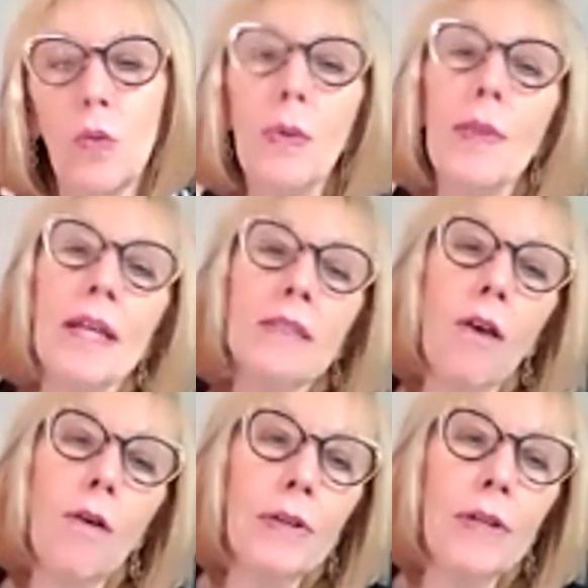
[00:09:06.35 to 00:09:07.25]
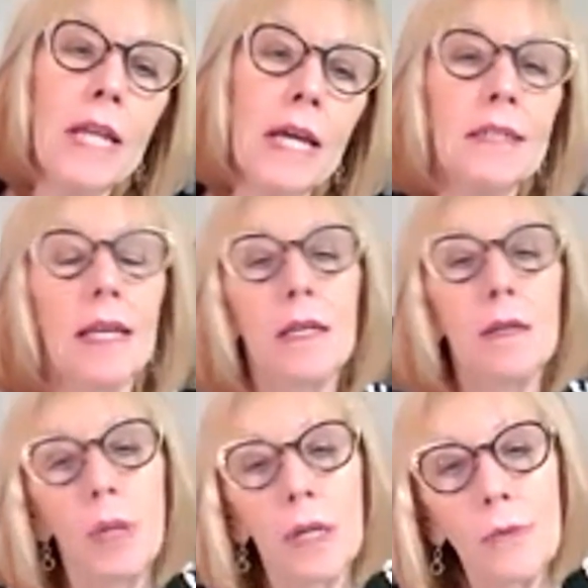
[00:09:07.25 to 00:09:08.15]
Well, that's all very nice. I can
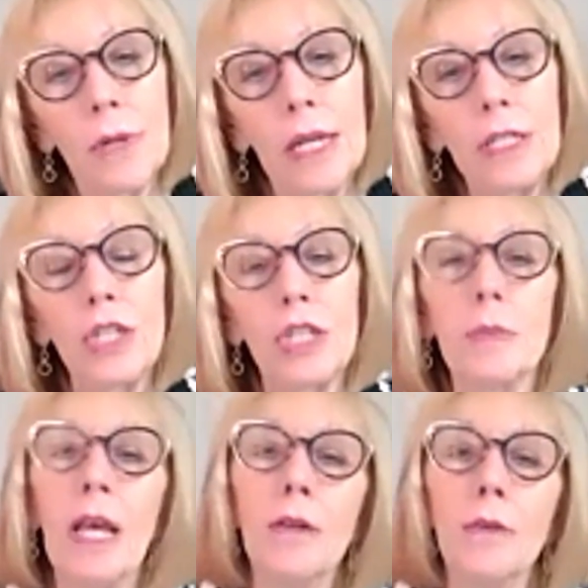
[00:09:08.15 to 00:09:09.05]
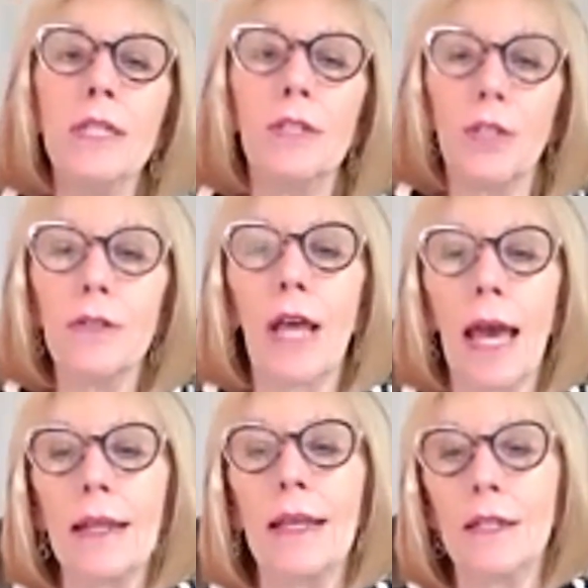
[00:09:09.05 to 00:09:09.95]
build relationships. How do I turn
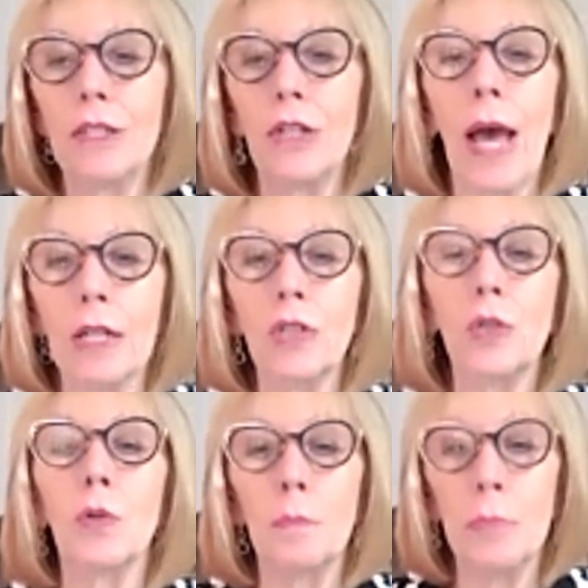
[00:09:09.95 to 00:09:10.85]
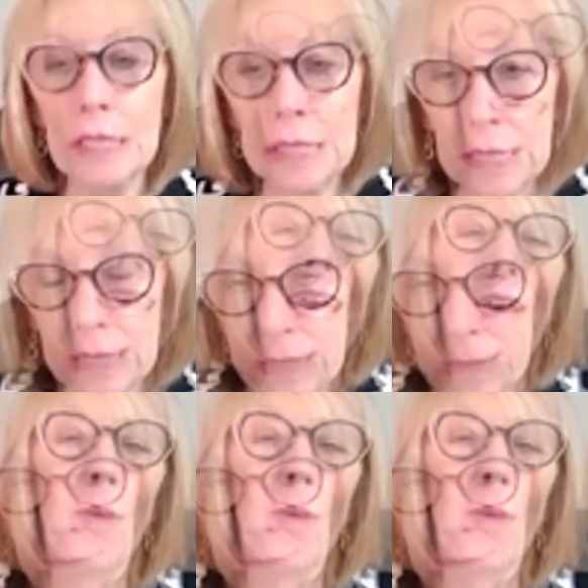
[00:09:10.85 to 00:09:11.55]
that into actual business?